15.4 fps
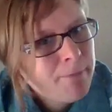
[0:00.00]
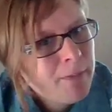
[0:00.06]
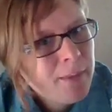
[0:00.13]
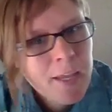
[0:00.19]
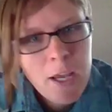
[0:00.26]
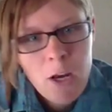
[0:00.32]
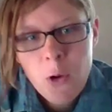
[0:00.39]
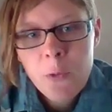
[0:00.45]

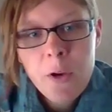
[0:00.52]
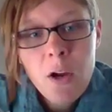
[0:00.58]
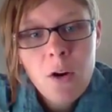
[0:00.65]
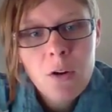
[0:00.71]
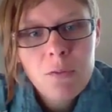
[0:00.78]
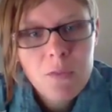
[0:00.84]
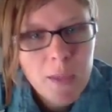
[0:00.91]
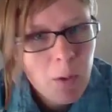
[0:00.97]
They don't
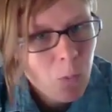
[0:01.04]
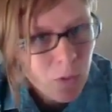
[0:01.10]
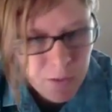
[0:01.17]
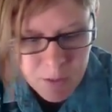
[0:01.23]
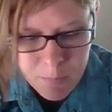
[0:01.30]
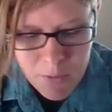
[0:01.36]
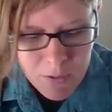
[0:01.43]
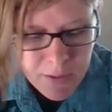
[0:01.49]
know. They
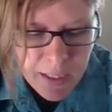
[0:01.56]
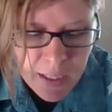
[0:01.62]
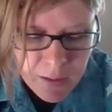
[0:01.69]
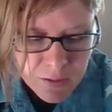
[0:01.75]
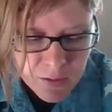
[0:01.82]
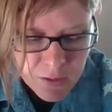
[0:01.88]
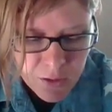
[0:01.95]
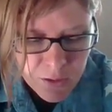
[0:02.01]
weren't
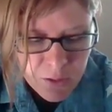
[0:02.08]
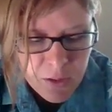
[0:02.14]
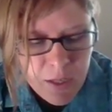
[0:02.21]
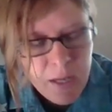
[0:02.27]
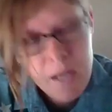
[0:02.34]
communicated to.